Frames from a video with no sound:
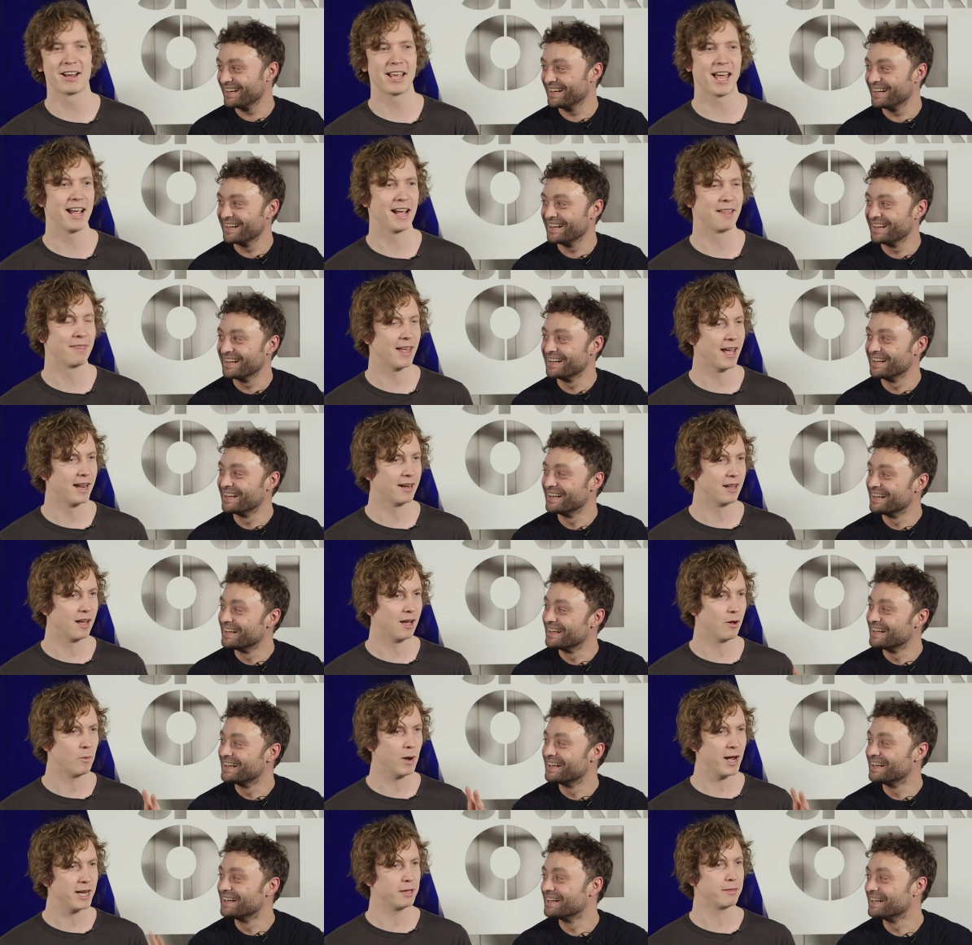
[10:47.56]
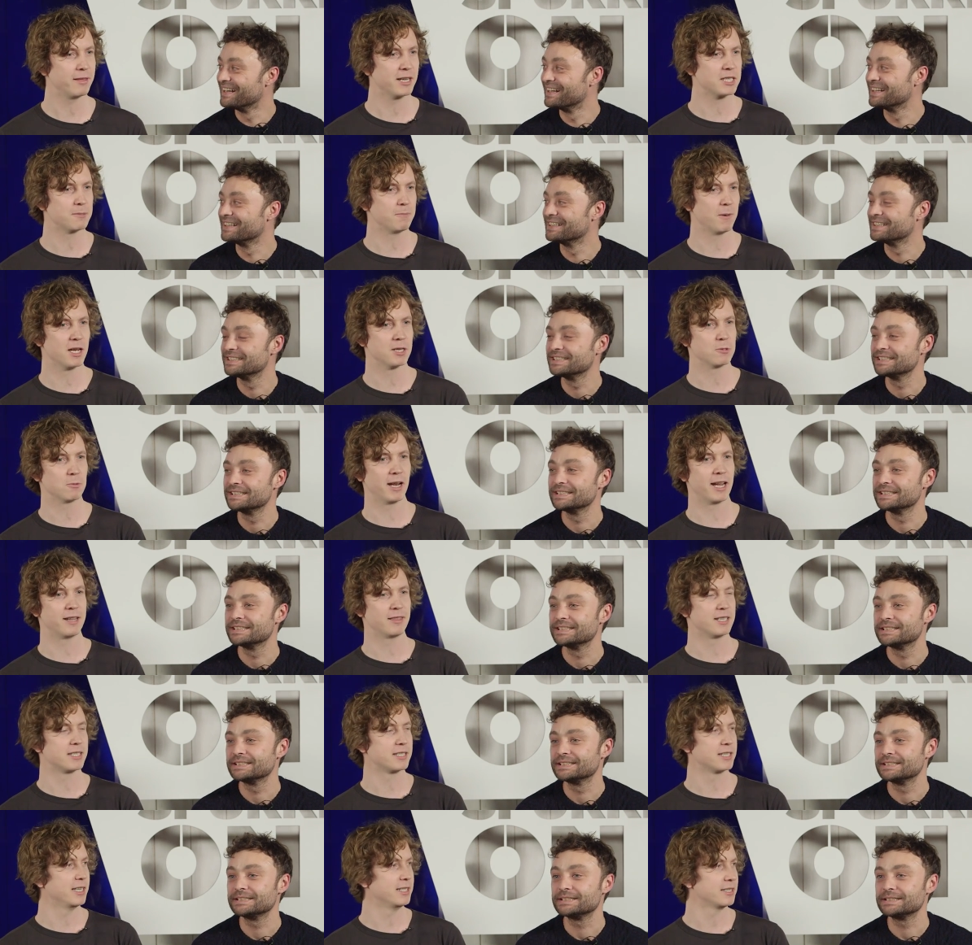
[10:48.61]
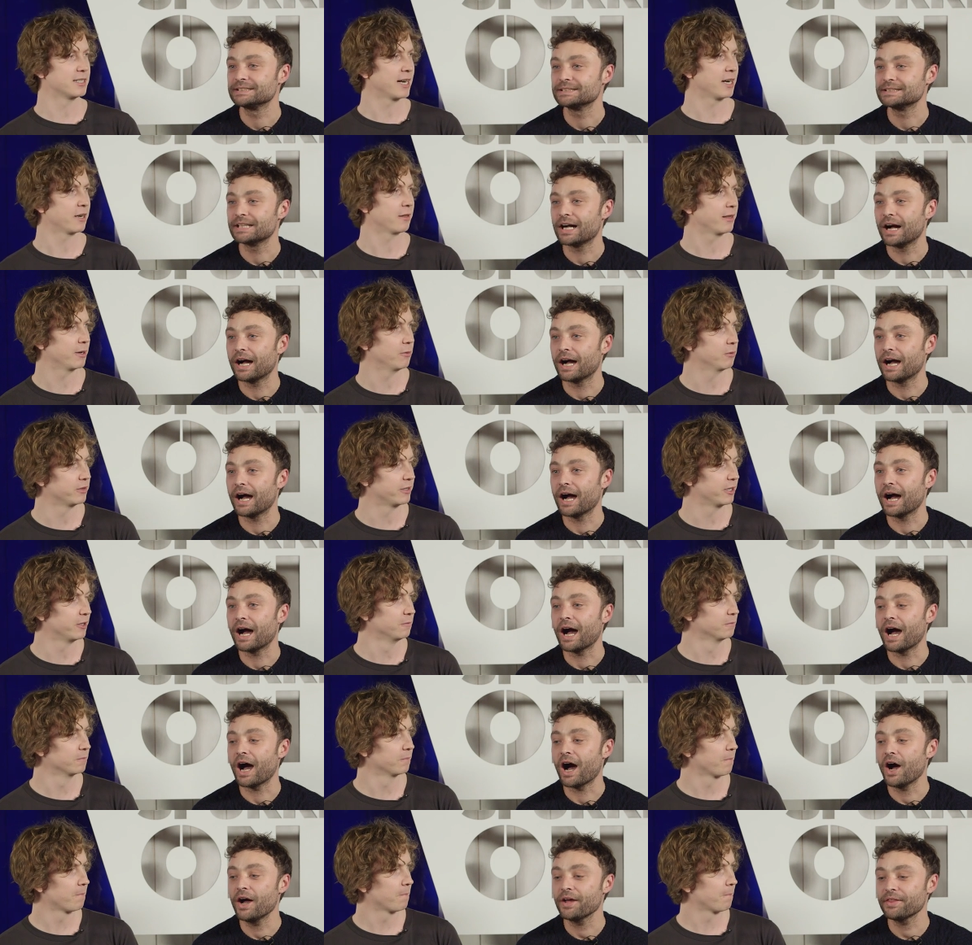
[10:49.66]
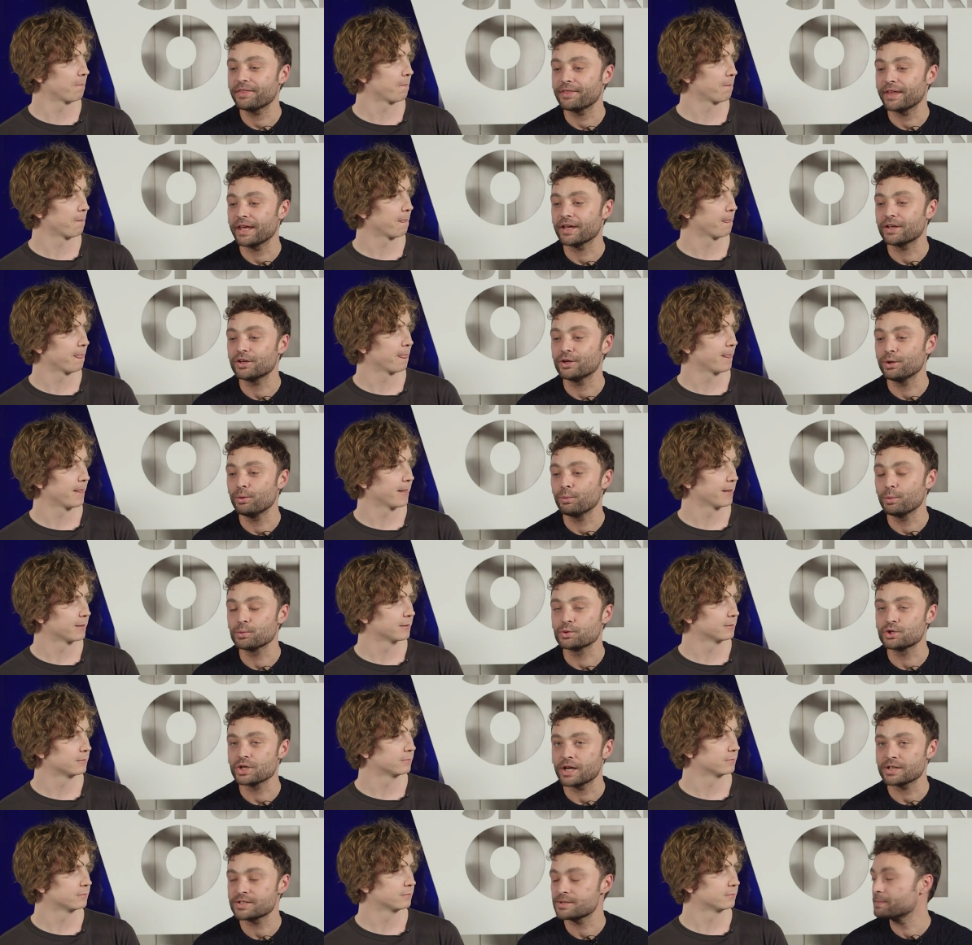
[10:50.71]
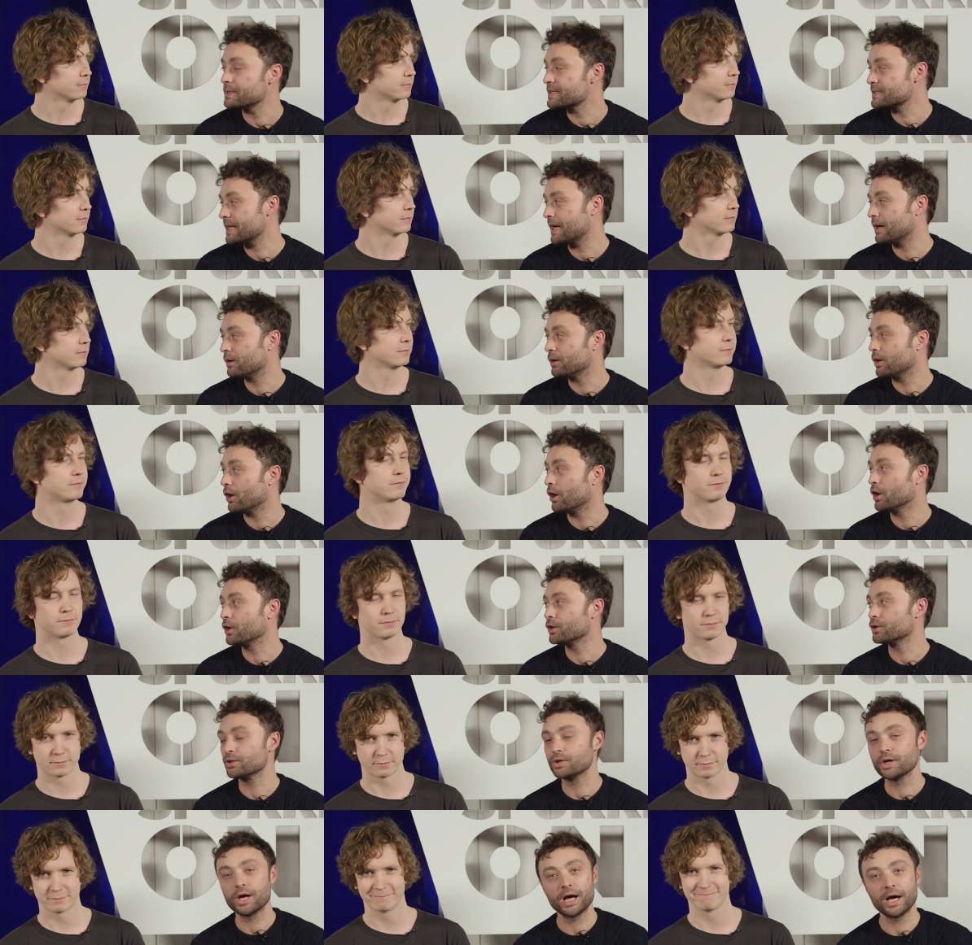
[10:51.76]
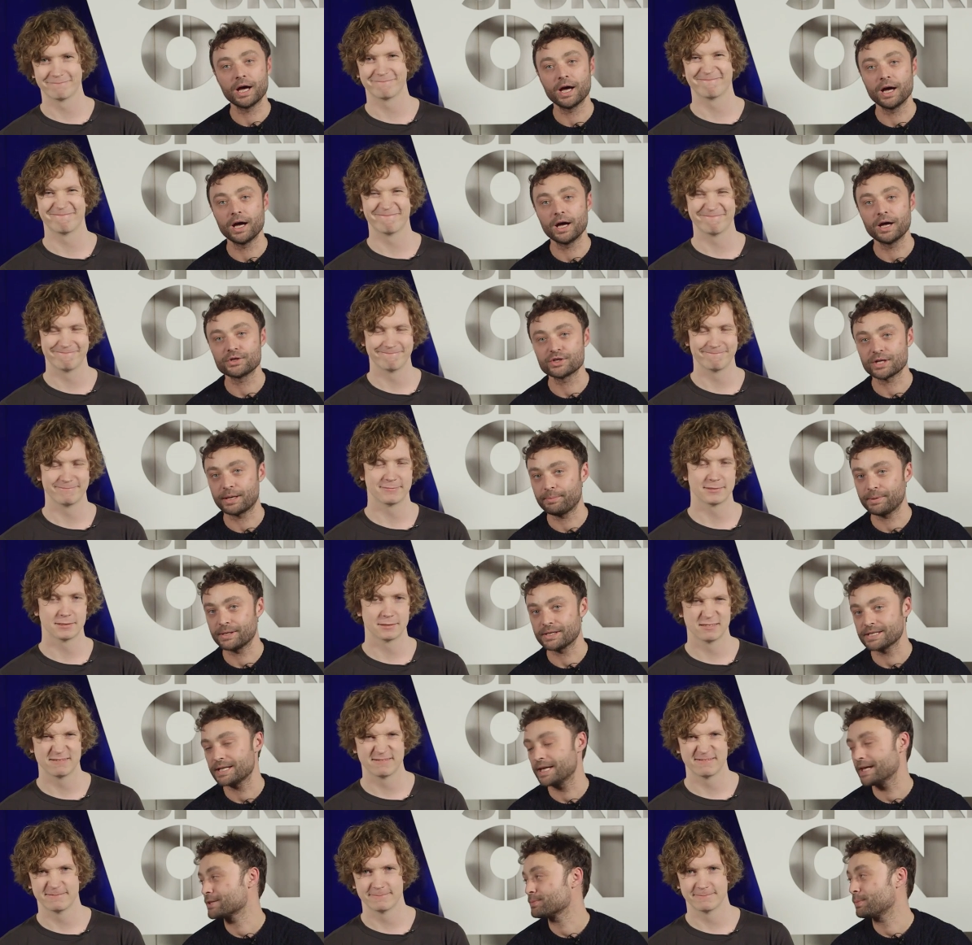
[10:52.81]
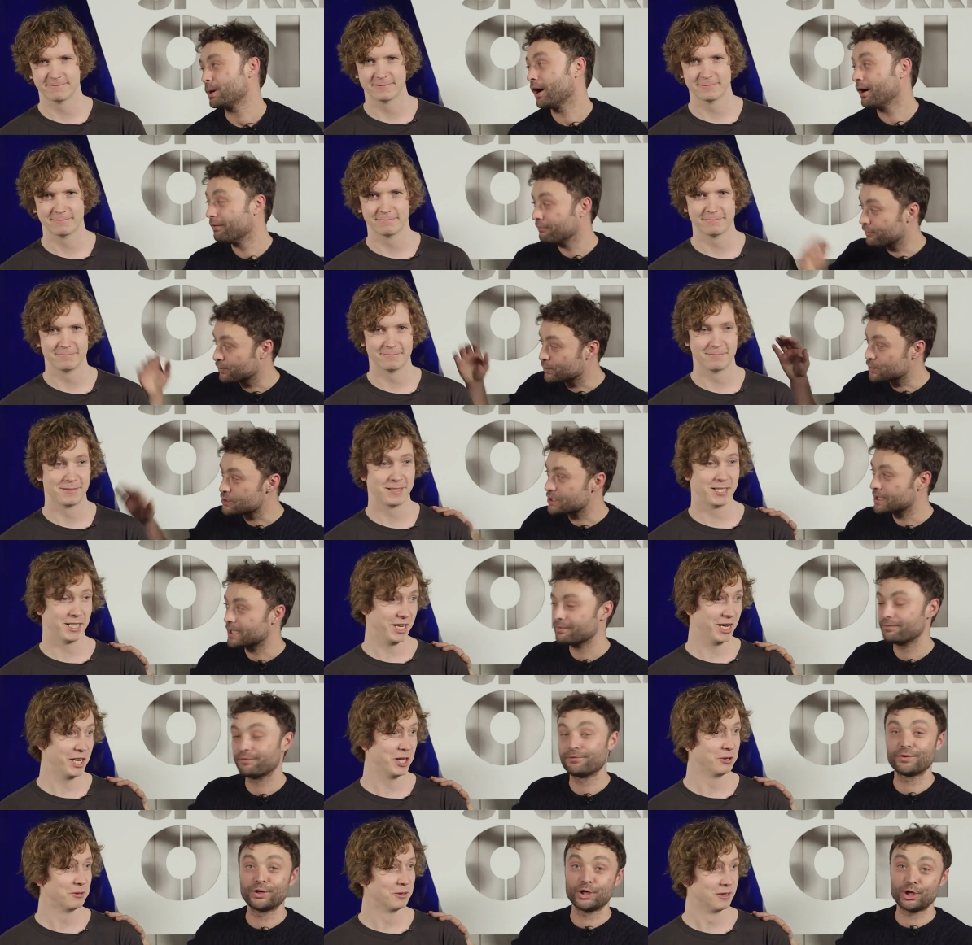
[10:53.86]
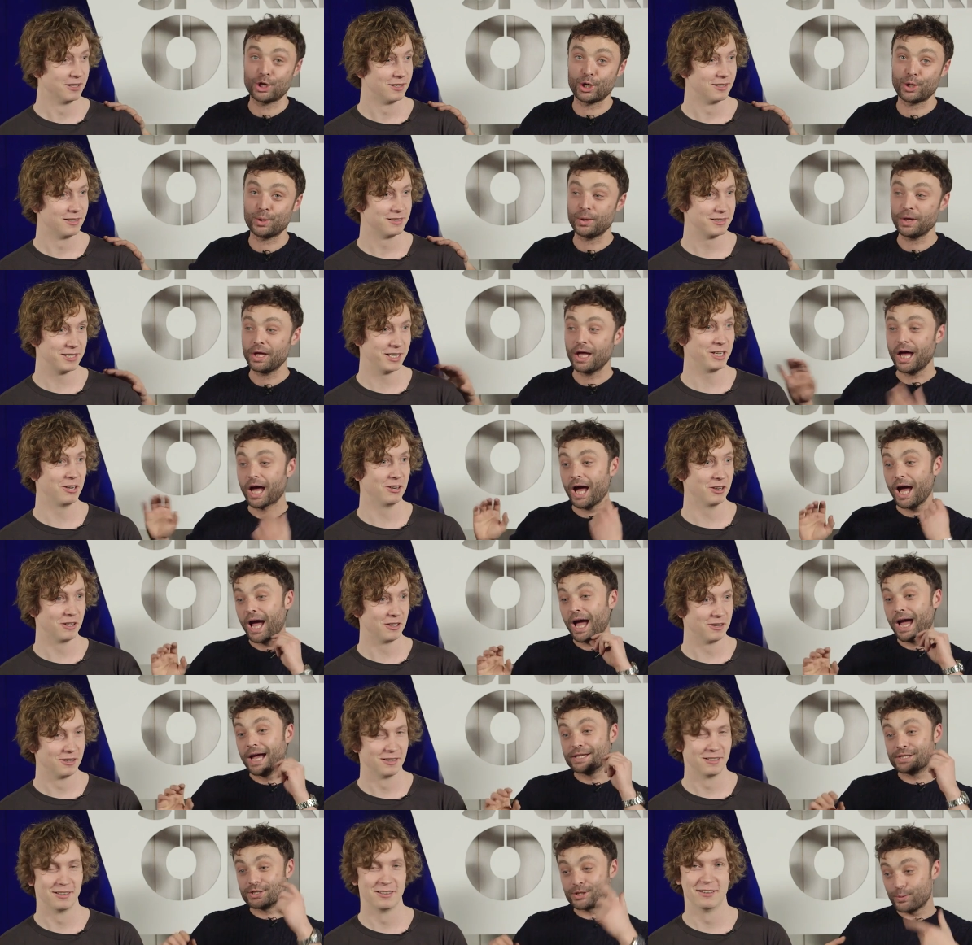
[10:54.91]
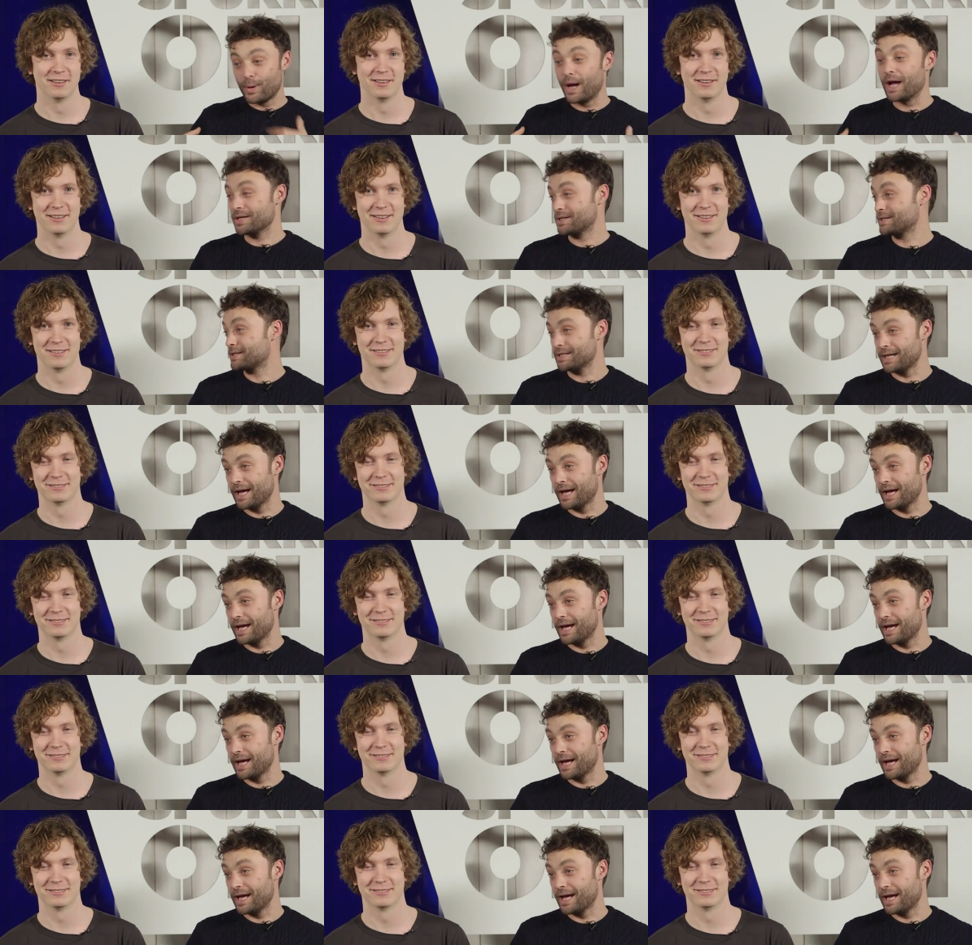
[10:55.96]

Speaker 1: Okay. And then uh, where do you think Spurs will end the season? How do you think we'll do?
Speaker 2: I think you will just miss out on uh, Champions League spot, unfortunately. To you. For you. To you lot. To us,